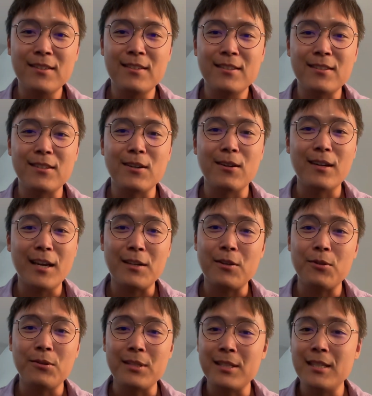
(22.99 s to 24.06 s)
So later you
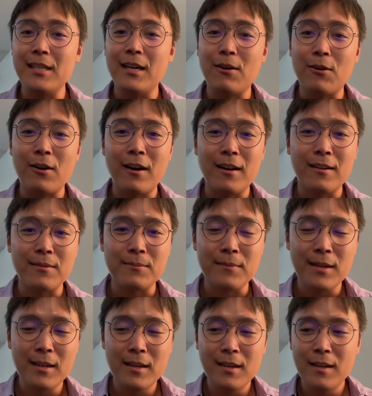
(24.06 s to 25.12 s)
will see our arm
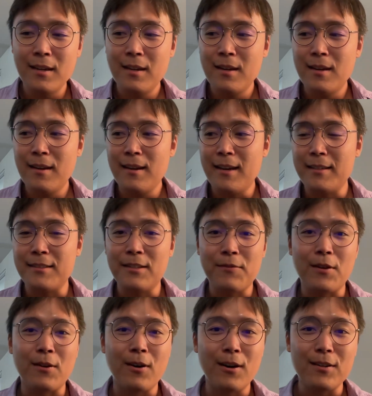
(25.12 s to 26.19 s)
has
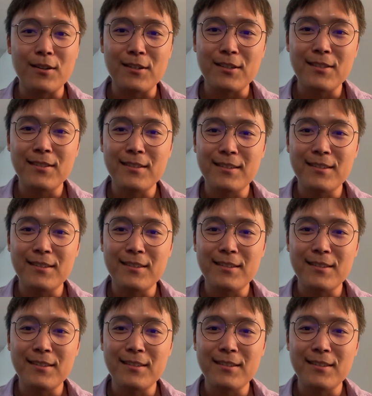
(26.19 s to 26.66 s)
different colors.